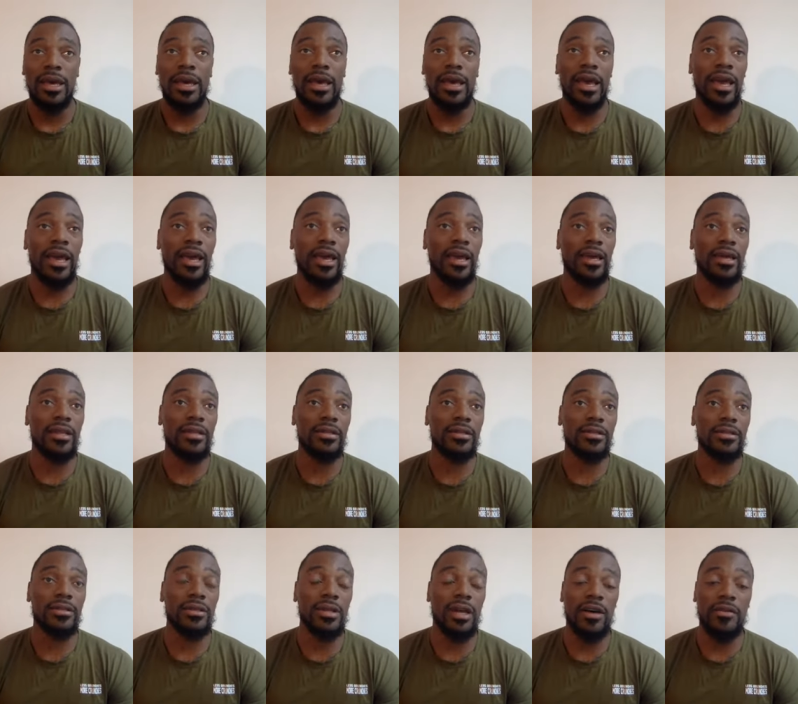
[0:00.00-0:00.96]

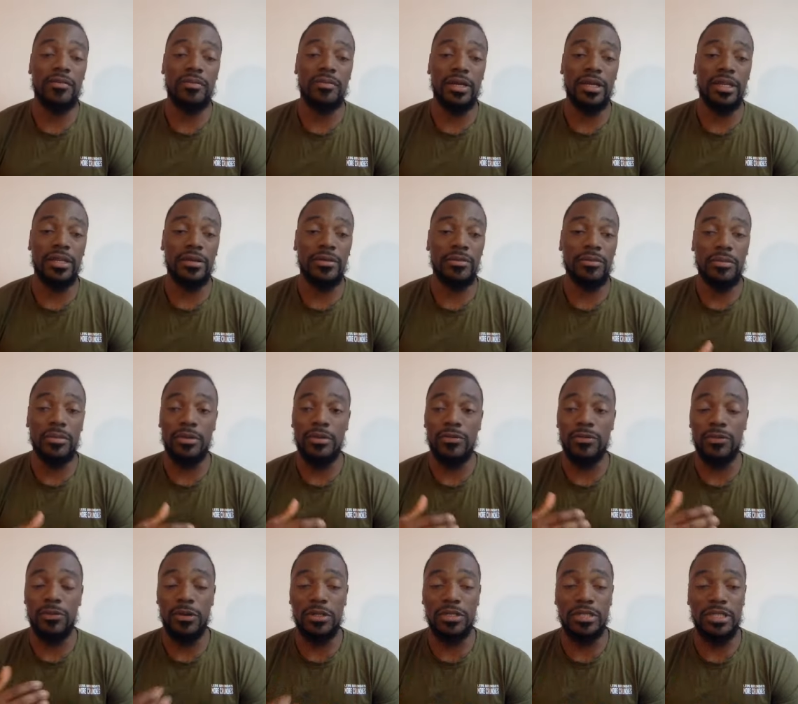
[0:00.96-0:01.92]
and you know I've been
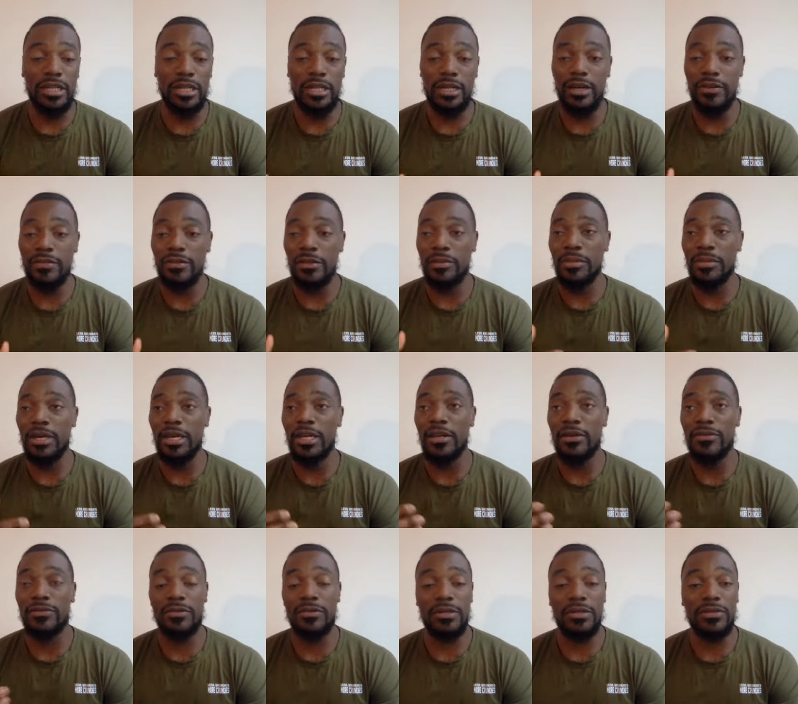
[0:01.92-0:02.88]
fortunate enough to be in
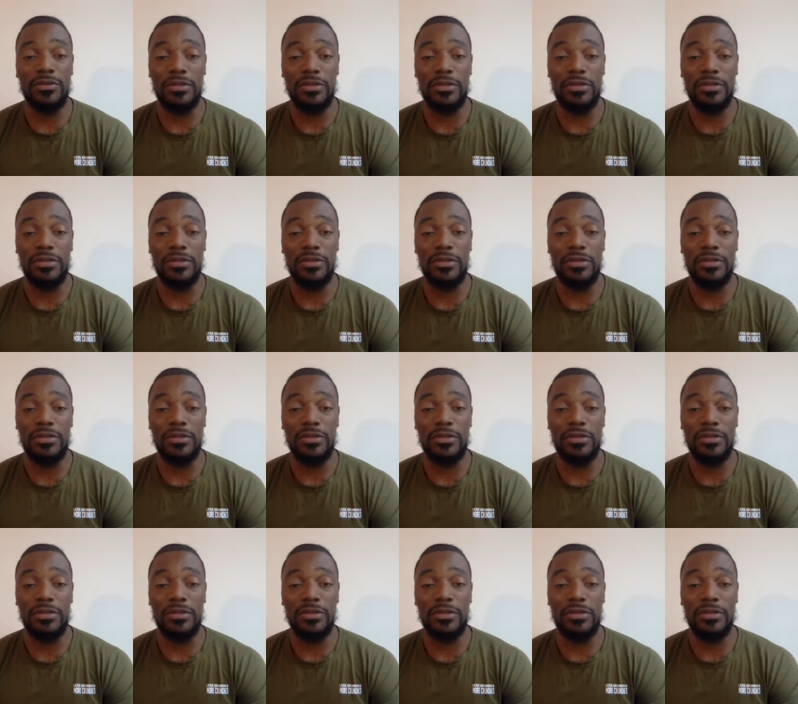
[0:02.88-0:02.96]
it for,